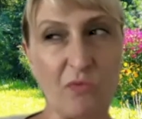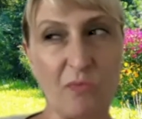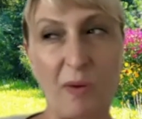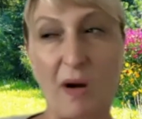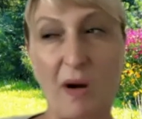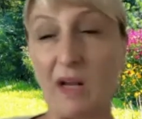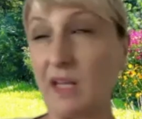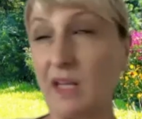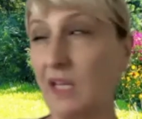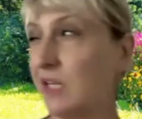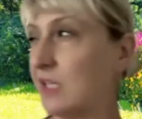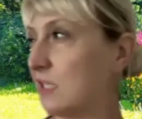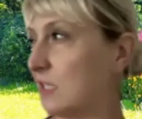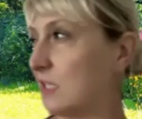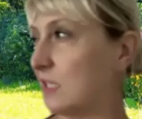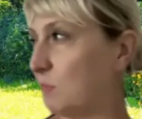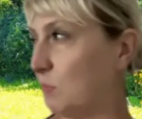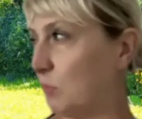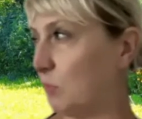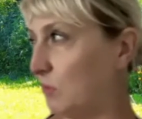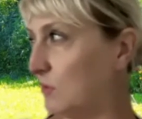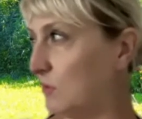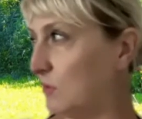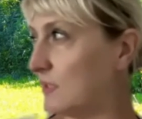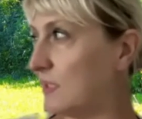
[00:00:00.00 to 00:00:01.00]
Partly because he
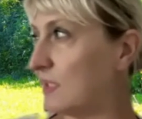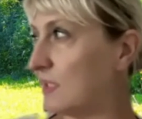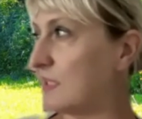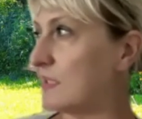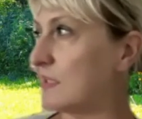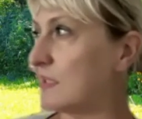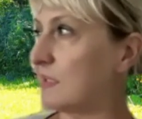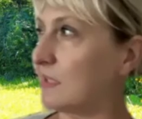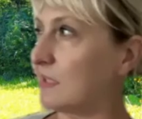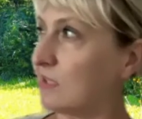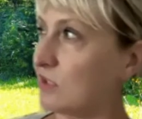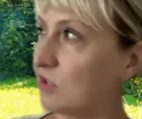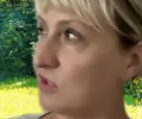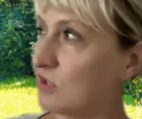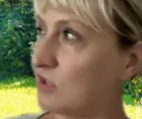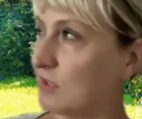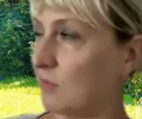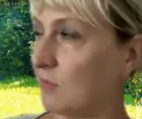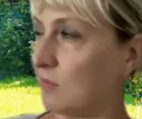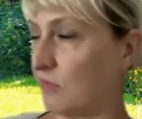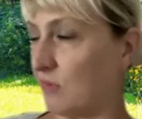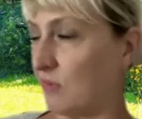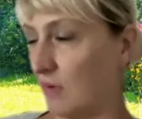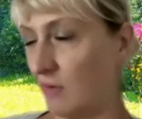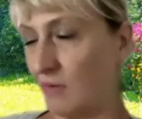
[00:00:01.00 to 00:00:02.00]
pulls on his leash
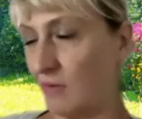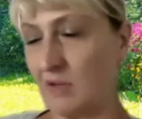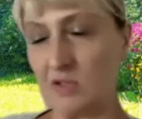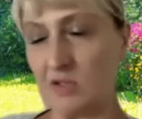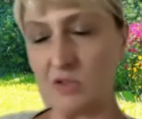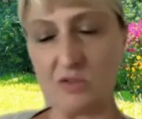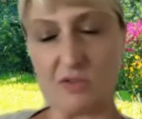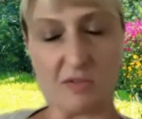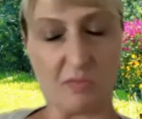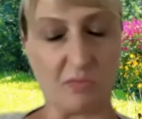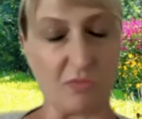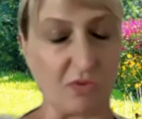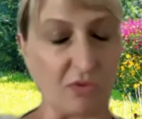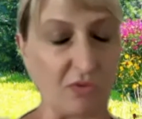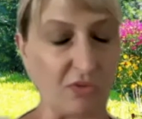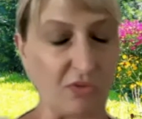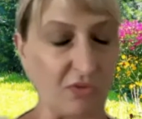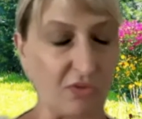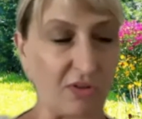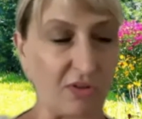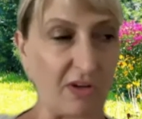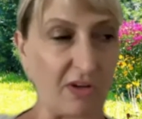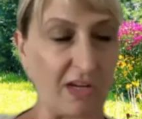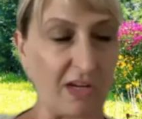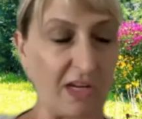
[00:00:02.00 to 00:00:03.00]
and I'm going to do some
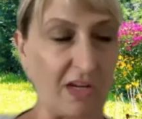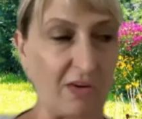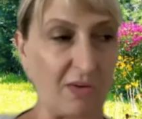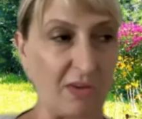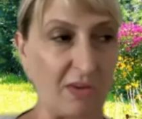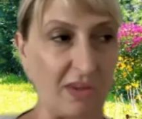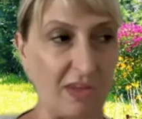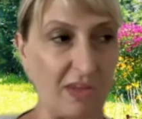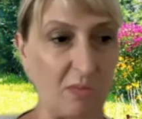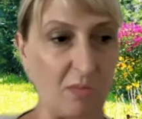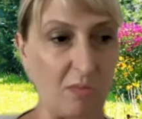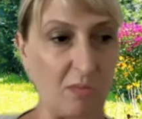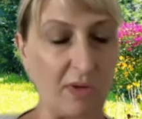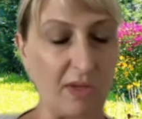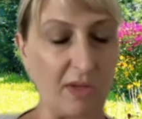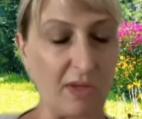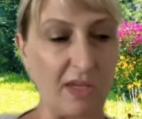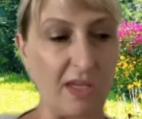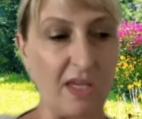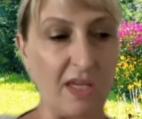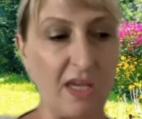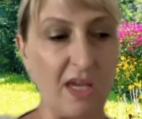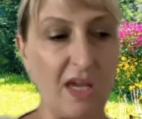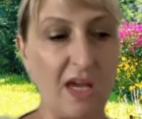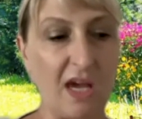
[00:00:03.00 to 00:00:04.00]
training with him, but
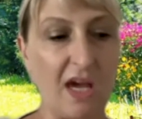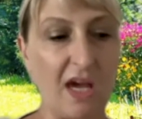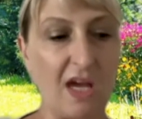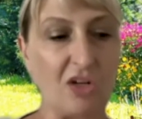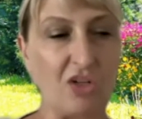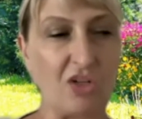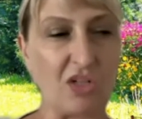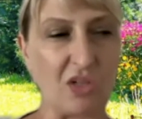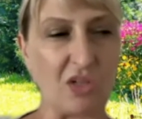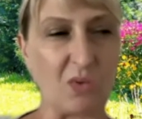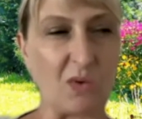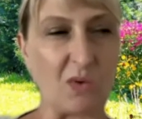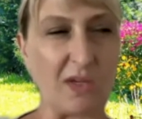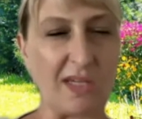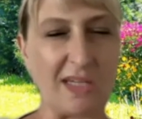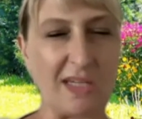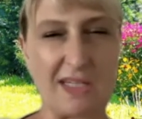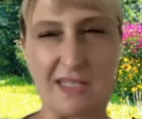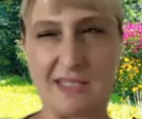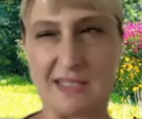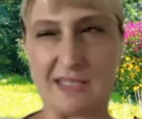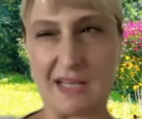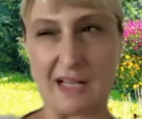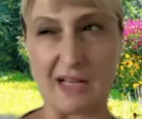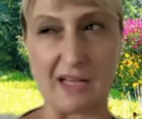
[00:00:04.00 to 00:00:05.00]
just while
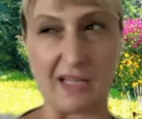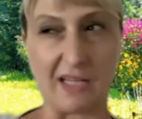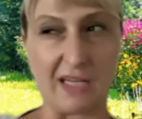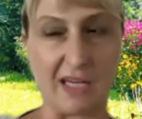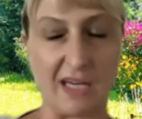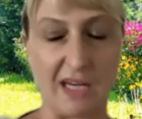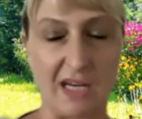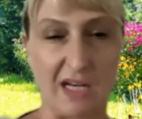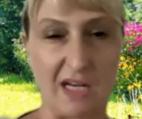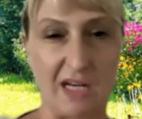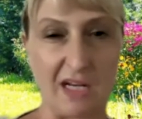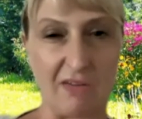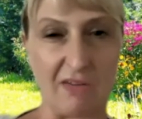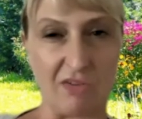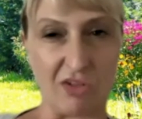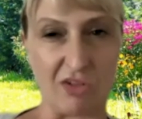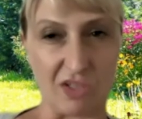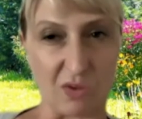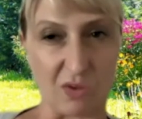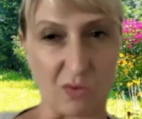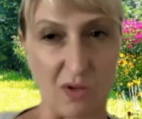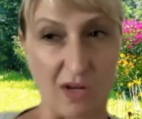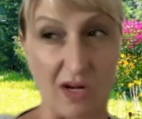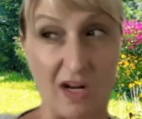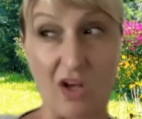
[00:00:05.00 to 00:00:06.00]
he's settling in,
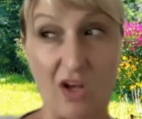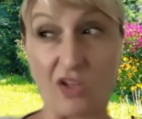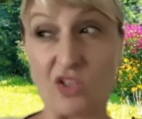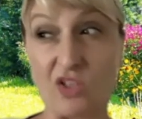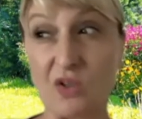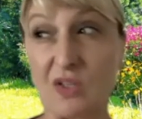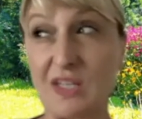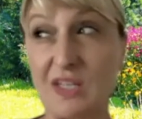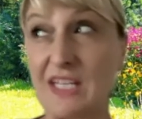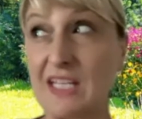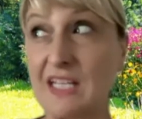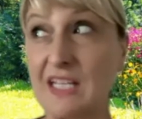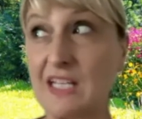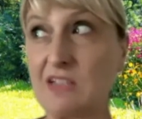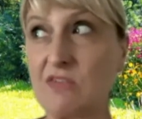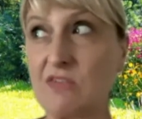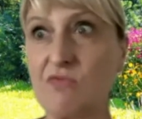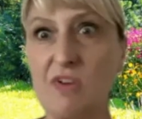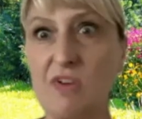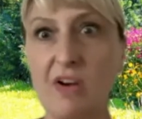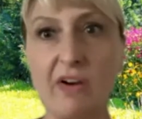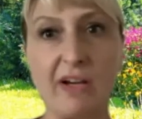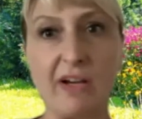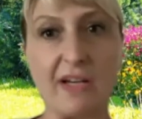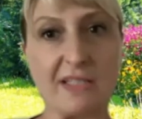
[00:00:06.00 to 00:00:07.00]
and also he gets
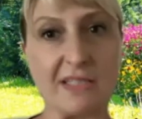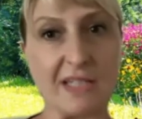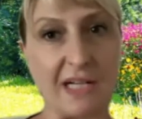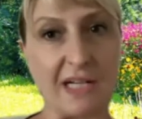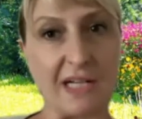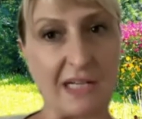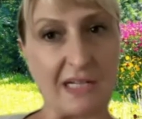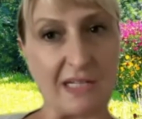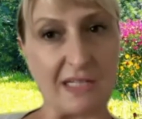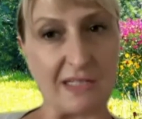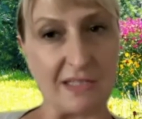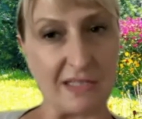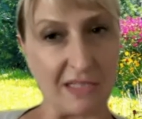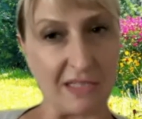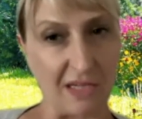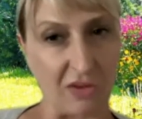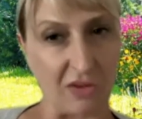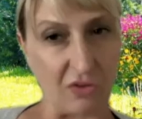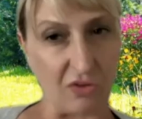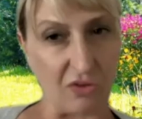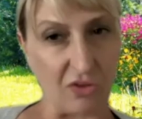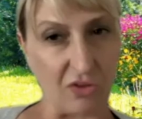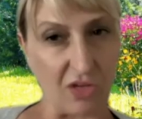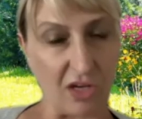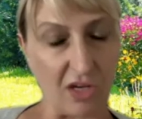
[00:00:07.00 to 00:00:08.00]
very excited to see
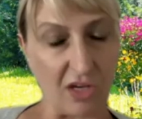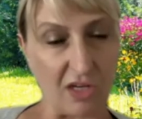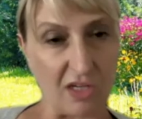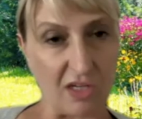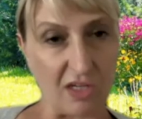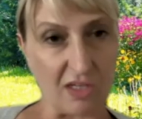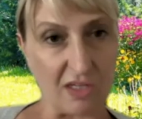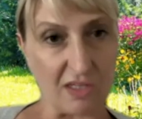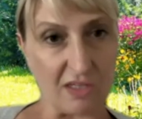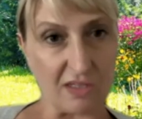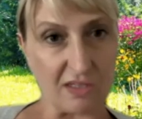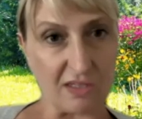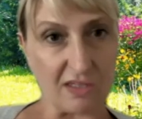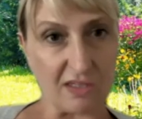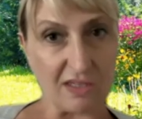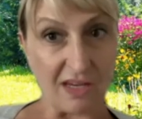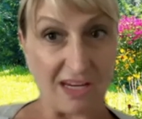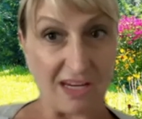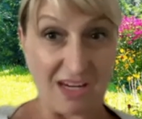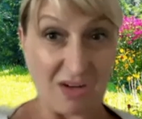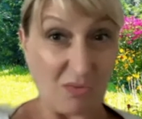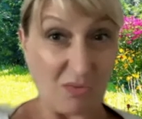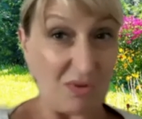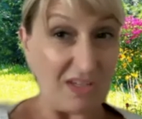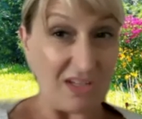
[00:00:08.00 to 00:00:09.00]
other dogs.
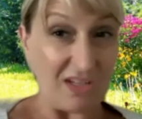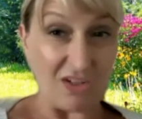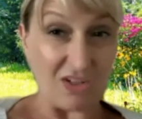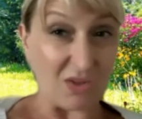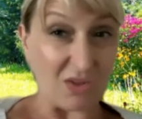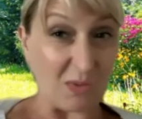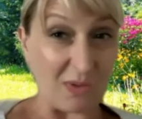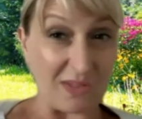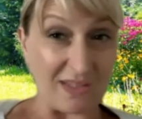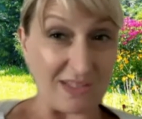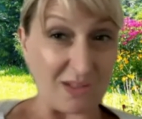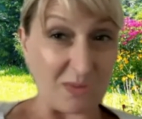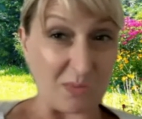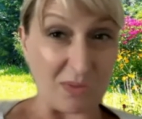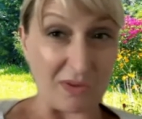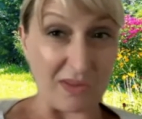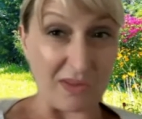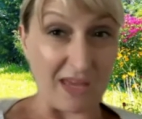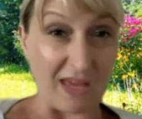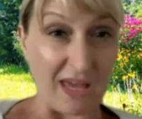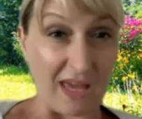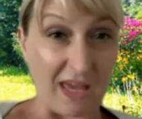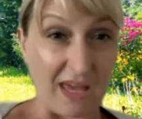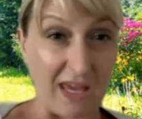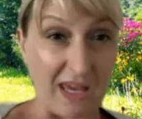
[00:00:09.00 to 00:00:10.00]
He really just wants to
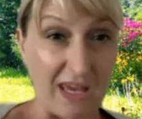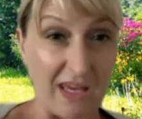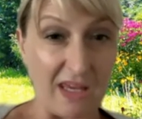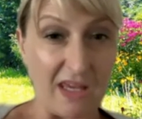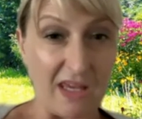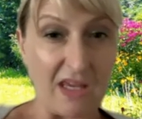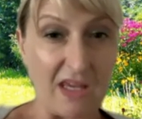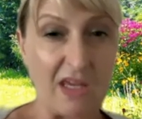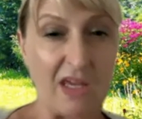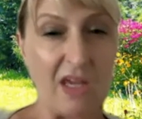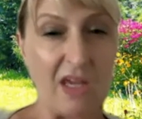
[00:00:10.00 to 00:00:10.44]
play,